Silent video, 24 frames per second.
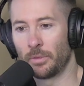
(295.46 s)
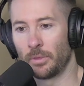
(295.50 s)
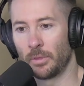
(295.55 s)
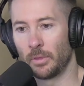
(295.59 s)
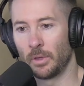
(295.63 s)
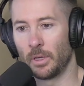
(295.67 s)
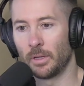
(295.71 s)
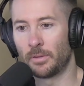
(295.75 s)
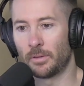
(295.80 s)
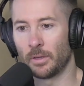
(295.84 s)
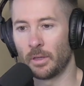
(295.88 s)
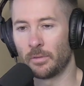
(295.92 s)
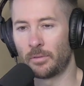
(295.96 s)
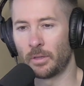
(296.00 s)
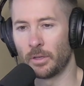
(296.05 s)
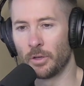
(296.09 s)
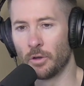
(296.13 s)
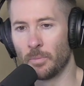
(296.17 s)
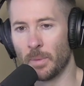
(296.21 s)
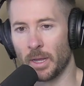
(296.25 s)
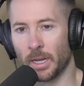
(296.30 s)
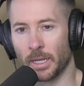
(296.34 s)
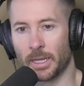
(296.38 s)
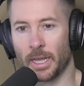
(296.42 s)
it's a
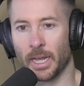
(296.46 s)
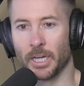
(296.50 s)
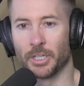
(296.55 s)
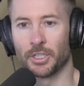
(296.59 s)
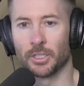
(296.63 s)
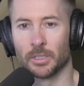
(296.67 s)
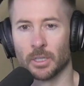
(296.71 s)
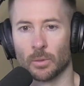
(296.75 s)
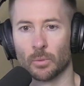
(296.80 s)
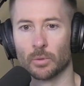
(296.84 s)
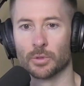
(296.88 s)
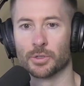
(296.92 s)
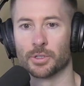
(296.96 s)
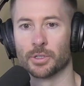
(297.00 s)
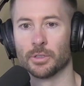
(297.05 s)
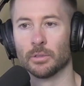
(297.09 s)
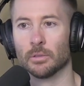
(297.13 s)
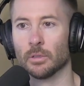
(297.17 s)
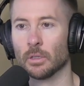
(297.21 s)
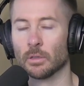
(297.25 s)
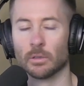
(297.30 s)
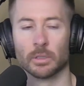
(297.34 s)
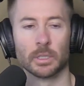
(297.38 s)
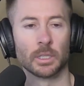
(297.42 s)
new medication that we're
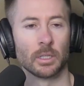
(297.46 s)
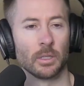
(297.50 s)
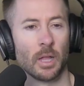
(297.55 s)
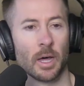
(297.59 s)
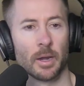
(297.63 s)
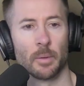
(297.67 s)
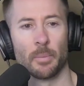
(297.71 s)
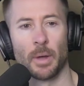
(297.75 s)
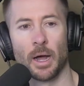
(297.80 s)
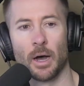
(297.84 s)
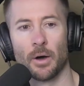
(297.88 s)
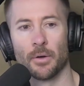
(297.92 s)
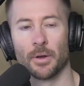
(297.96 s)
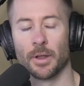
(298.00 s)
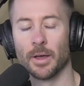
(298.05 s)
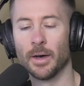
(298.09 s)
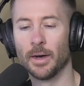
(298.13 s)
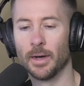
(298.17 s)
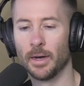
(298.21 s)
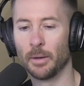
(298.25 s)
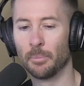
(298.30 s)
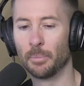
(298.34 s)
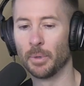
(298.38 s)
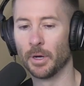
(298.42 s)
still learning a lot about,
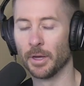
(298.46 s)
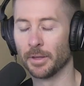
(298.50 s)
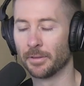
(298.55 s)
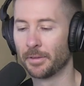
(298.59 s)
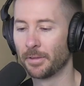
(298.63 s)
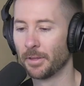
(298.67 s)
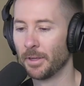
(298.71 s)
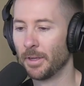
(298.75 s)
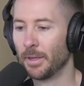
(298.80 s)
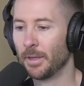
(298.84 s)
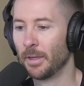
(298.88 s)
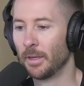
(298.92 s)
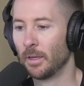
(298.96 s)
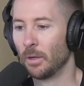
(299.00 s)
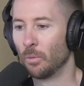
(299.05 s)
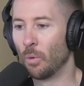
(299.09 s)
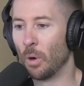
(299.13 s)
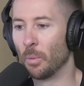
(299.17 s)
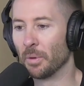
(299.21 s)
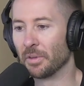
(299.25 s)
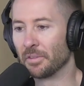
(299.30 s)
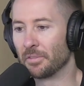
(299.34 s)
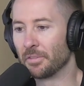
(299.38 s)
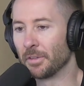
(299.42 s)
but
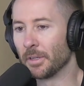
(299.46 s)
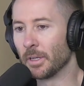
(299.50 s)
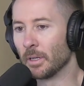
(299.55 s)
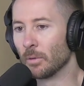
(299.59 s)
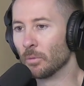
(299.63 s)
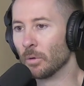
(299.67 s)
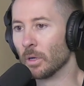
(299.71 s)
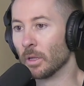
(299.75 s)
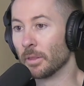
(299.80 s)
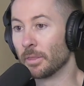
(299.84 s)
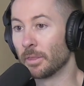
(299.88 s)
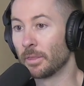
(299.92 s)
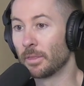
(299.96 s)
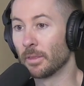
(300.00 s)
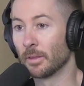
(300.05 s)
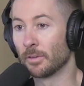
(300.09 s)
what we've seen with